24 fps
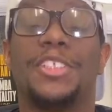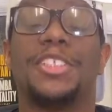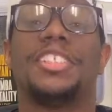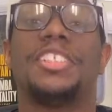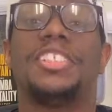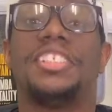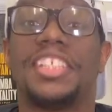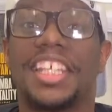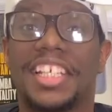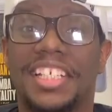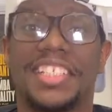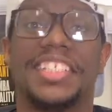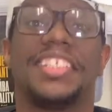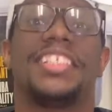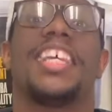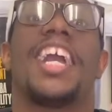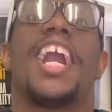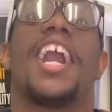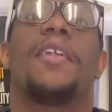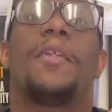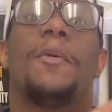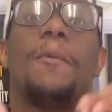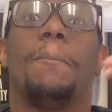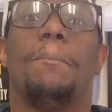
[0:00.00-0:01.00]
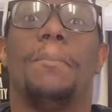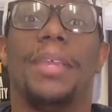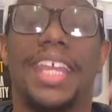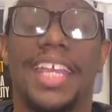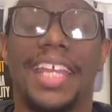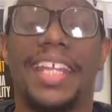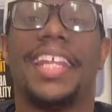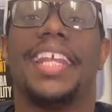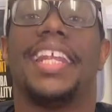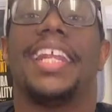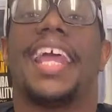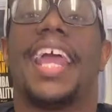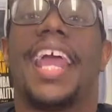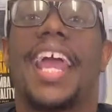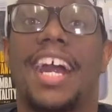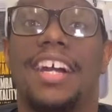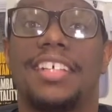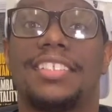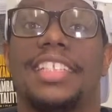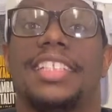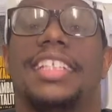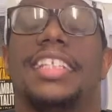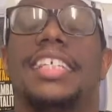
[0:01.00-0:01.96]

You're sick and tired of being in the house.